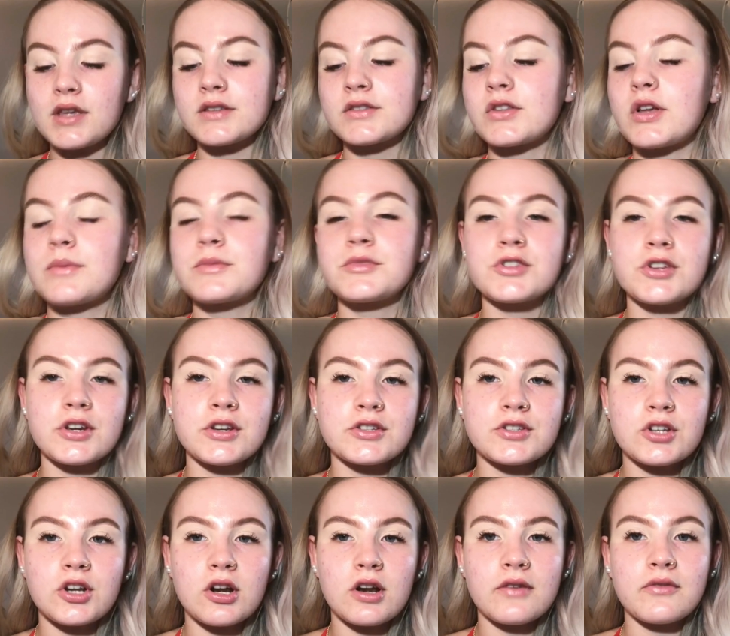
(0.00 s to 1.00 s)
So I'm just going to
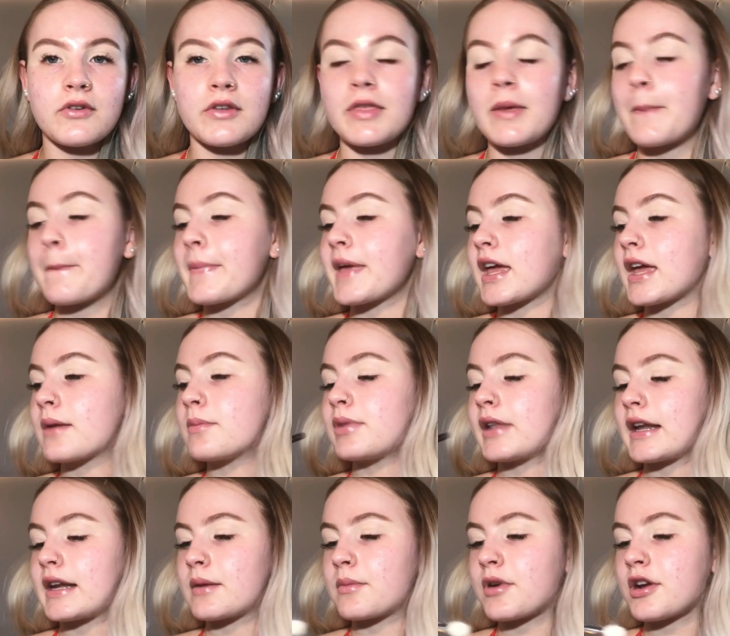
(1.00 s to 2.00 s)
start off with a big
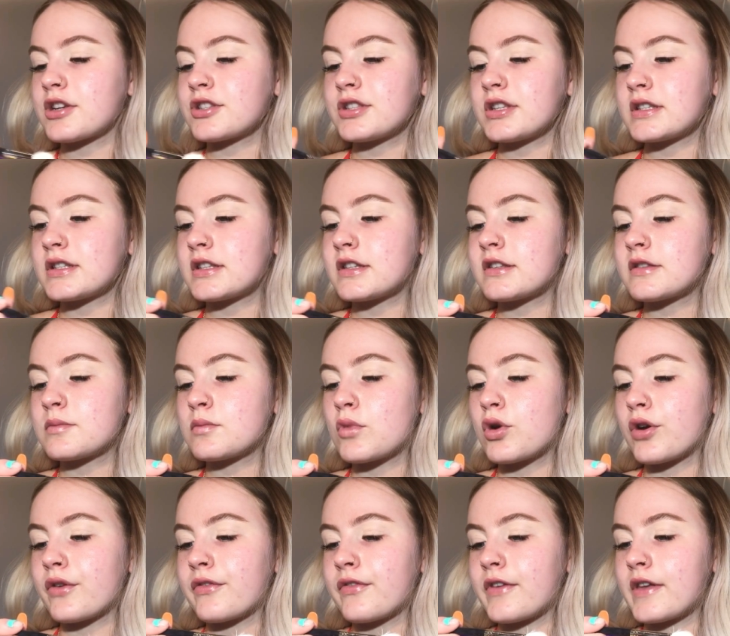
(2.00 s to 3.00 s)
blending brush. This is
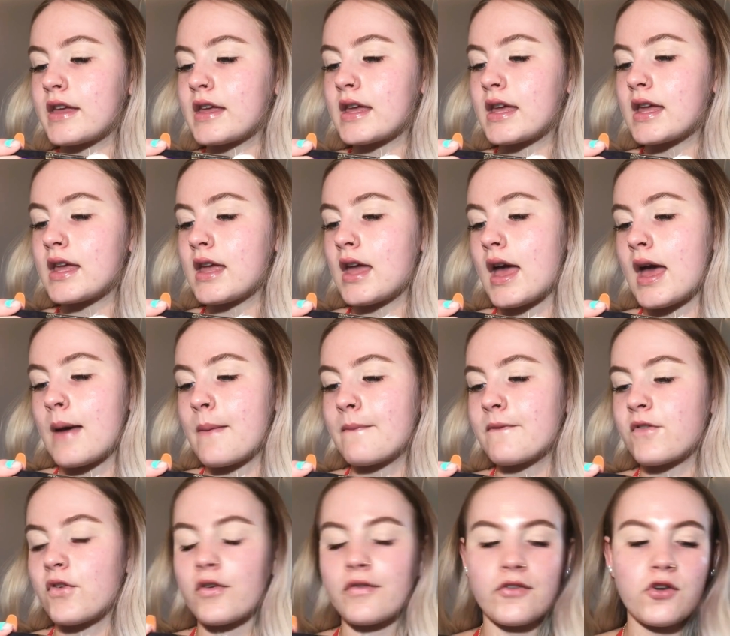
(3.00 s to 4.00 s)
Morphe
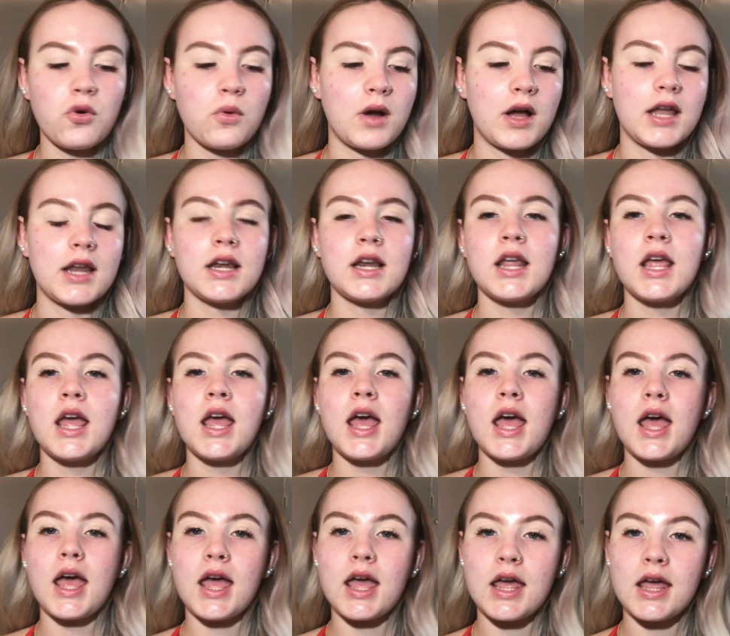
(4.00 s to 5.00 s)
M441,
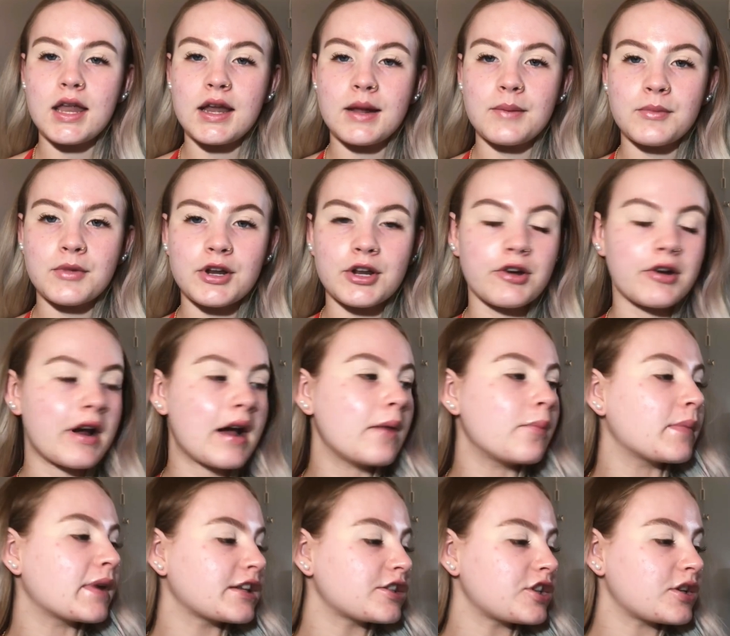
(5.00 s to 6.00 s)
and I'm going to grab
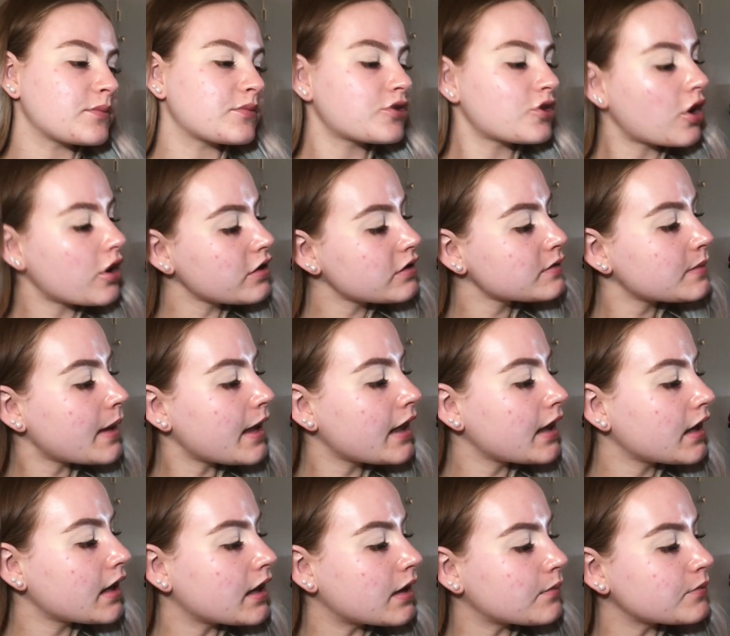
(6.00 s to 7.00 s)
my James Charles
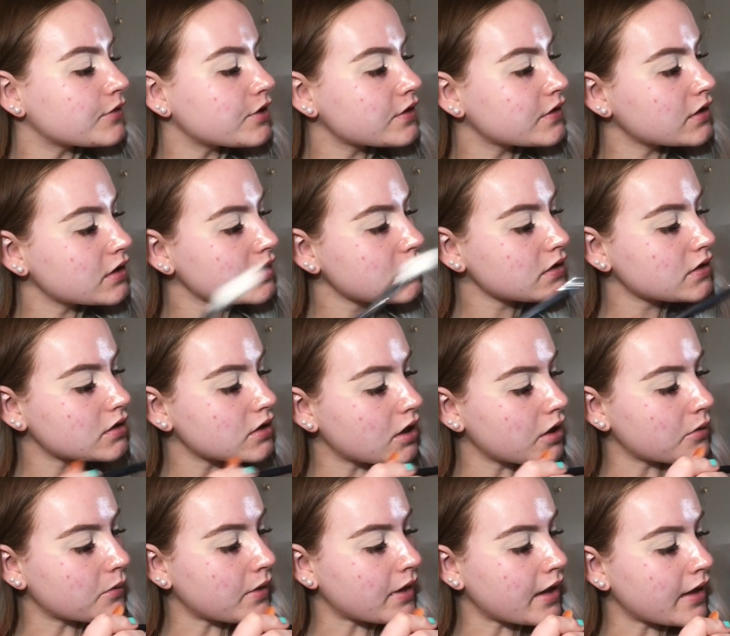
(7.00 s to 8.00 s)
palette, and I'm just going to
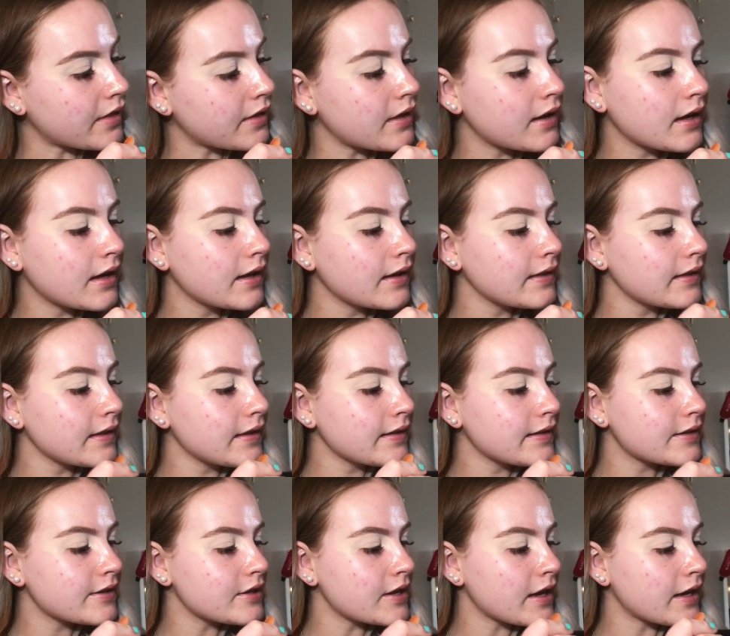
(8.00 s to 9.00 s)
start with
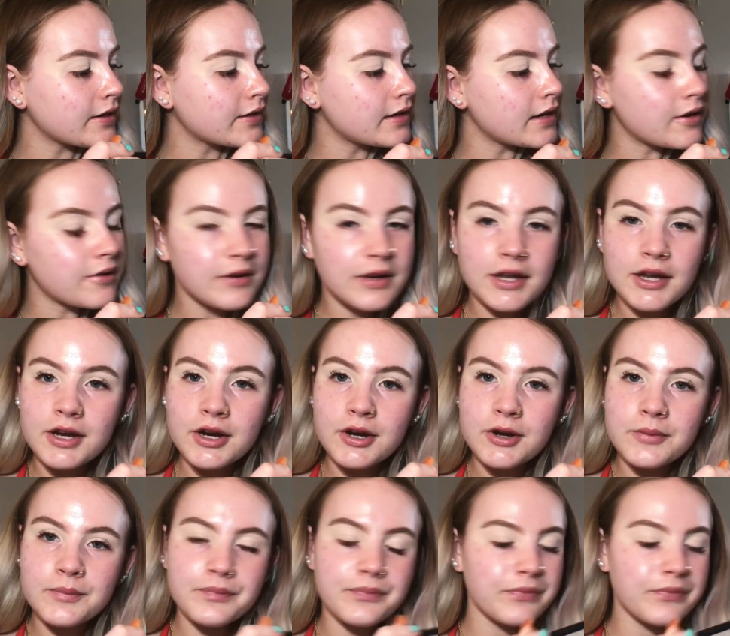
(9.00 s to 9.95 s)
this shade down here.